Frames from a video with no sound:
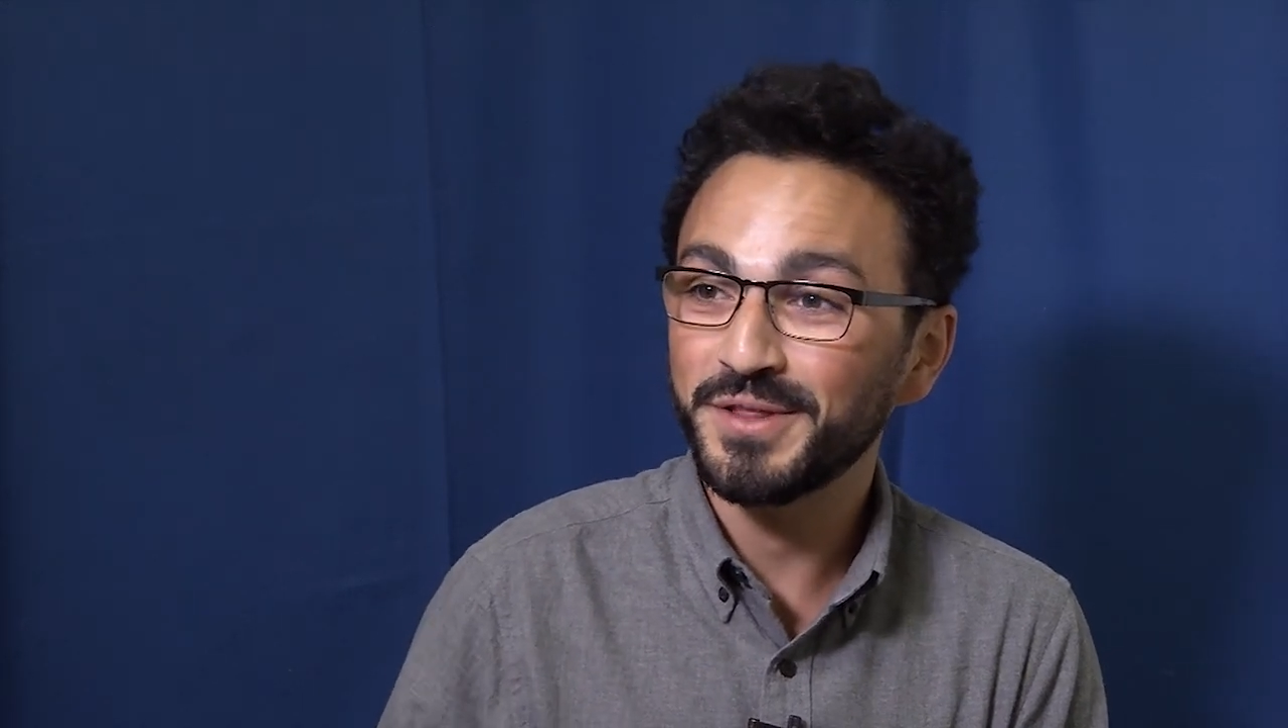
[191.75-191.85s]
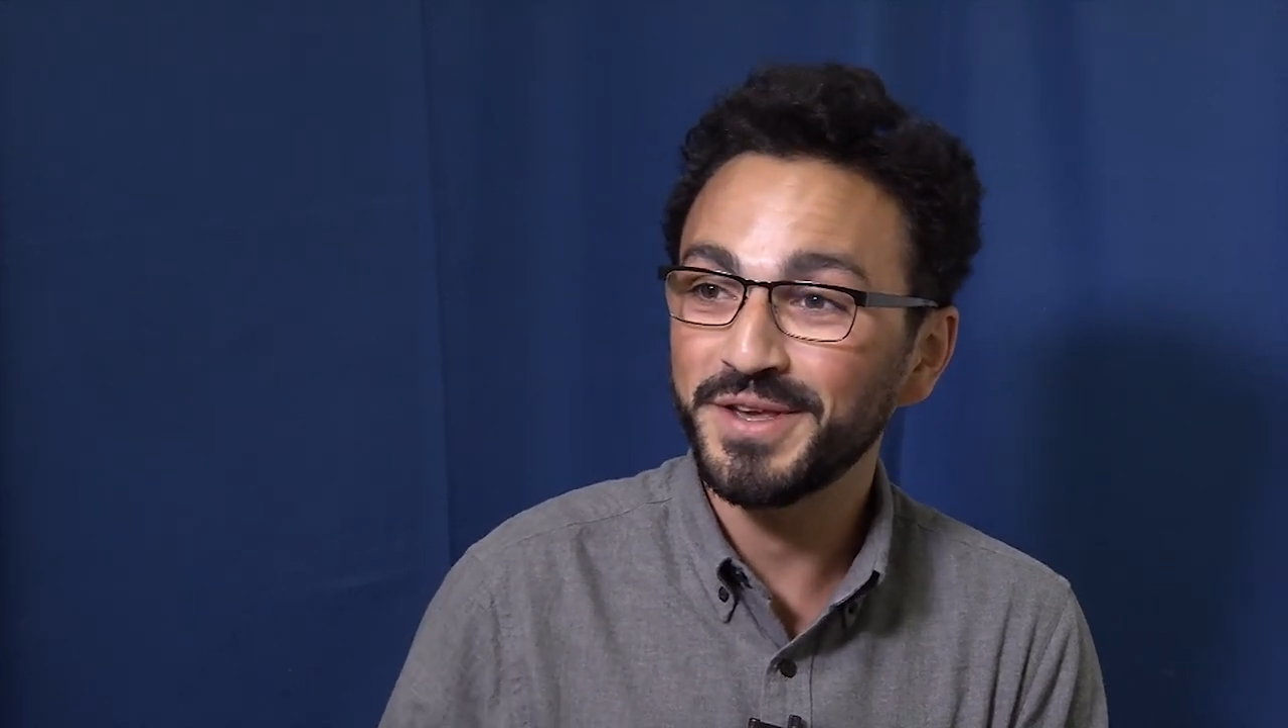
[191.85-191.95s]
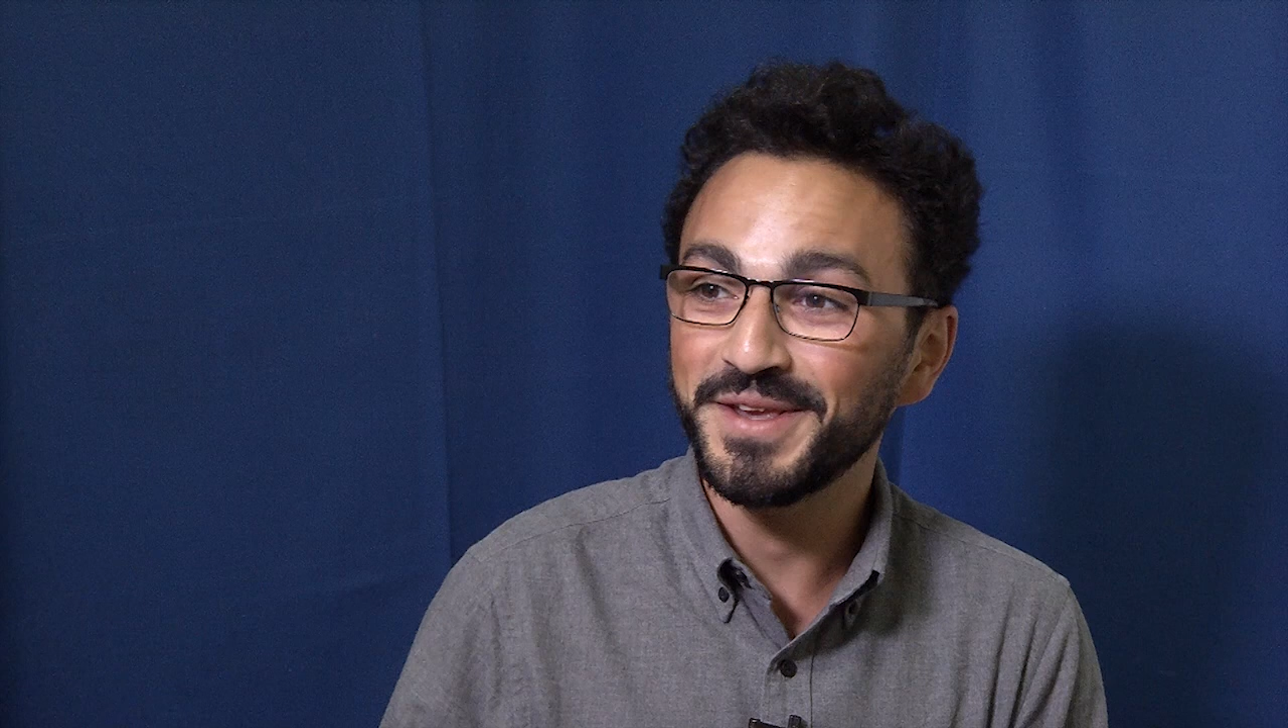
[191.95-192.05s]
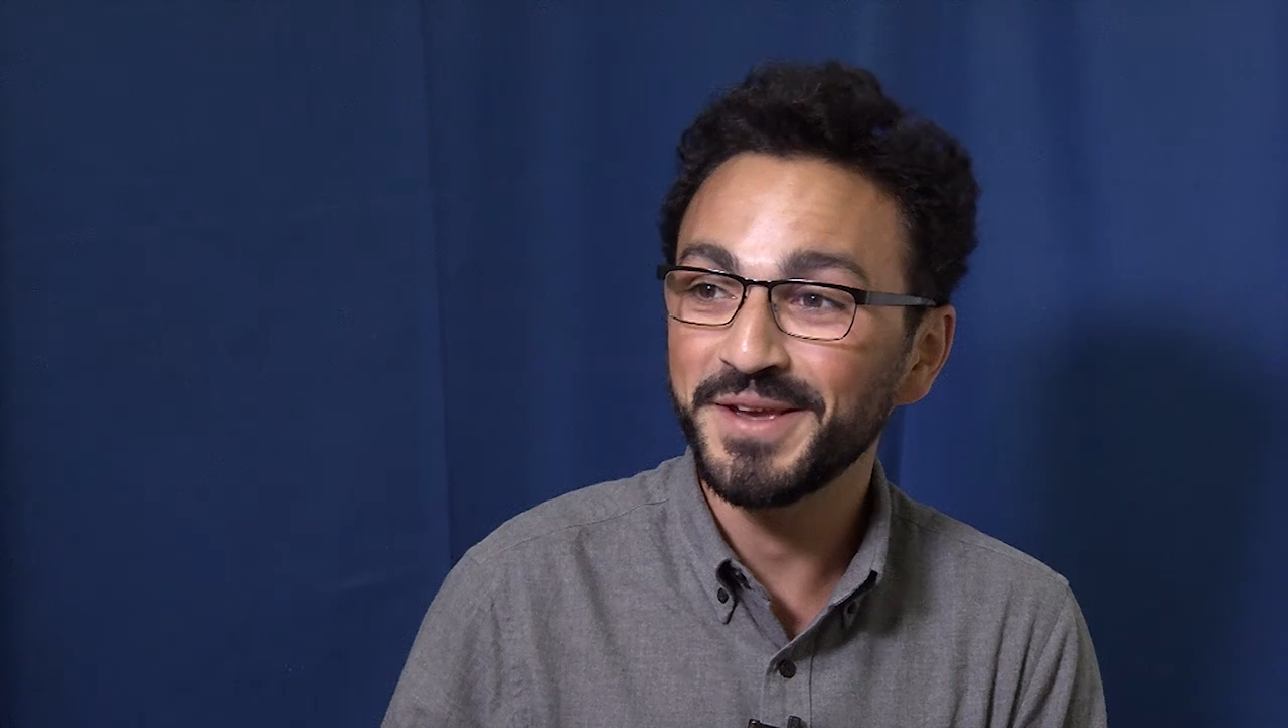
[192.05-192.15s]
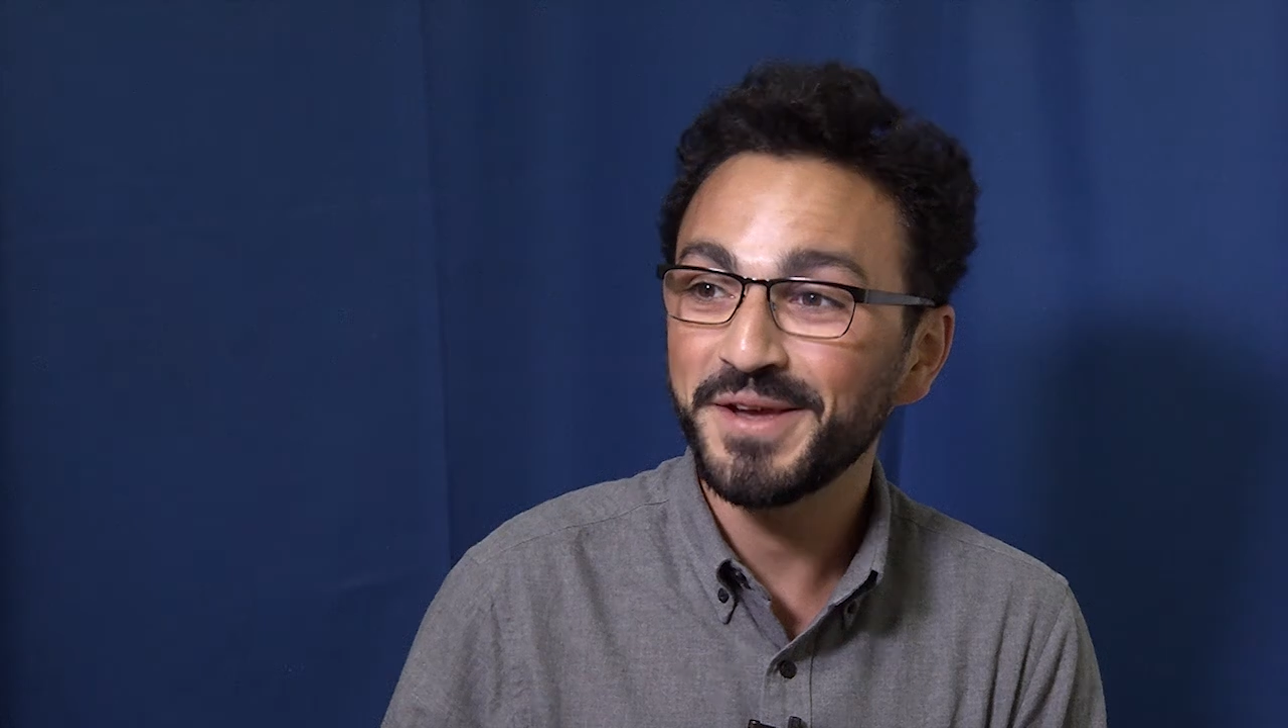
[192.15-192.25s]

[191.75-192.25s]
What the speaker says: the